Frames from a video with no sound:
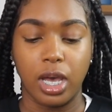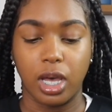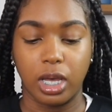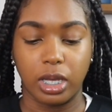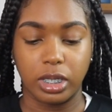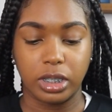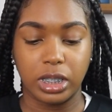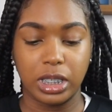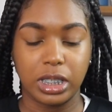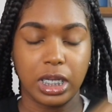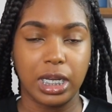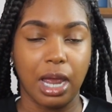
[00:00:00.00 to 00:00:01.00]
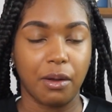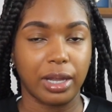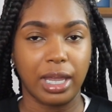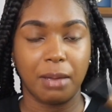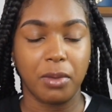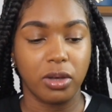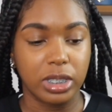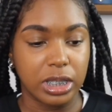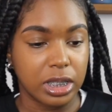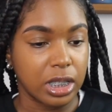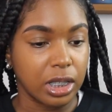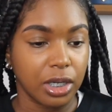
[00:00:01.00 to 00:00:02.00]
uh, 16 hour camo
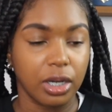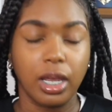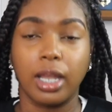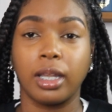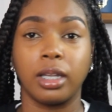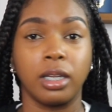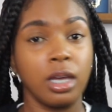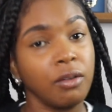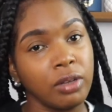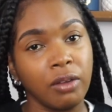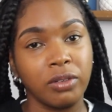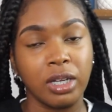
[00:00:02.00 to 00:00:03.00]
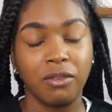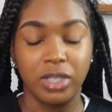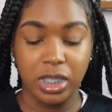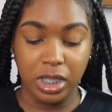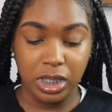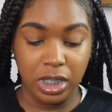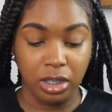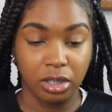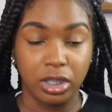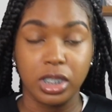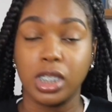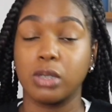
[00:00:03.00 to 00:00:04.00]
concealer love love love this concealer
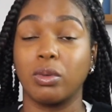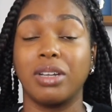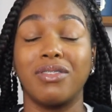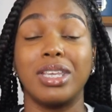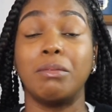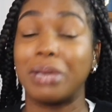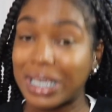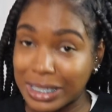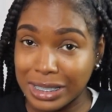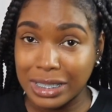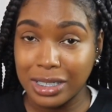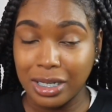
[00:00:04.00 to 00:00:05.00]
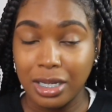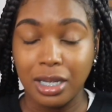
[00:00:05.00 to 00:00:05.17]
this is one of the best